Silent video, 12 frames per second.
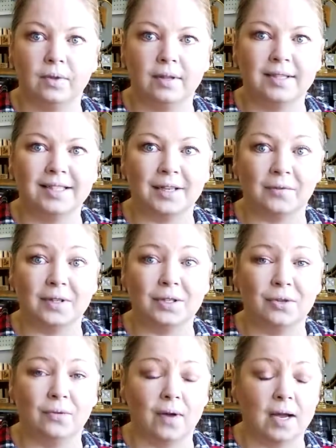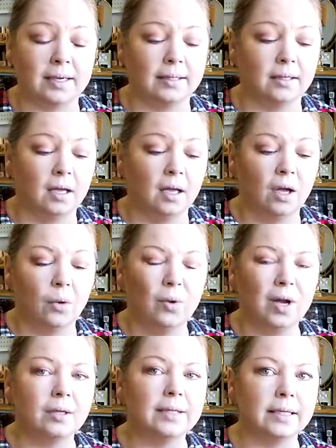stuff that you find. We
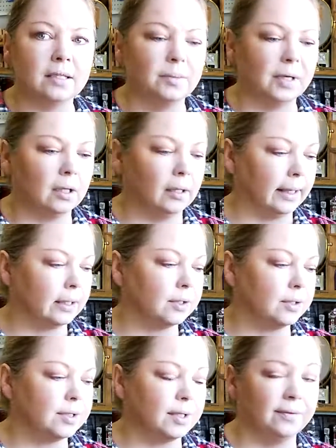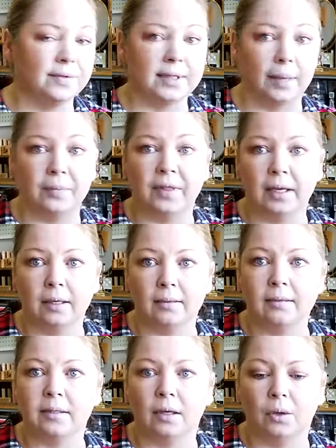all tend to be collectors of something,
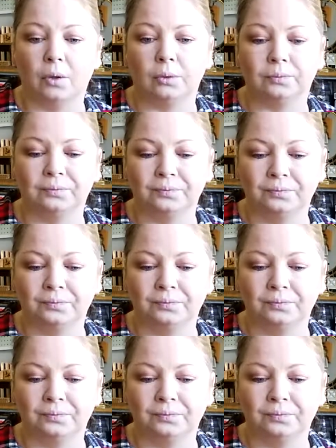so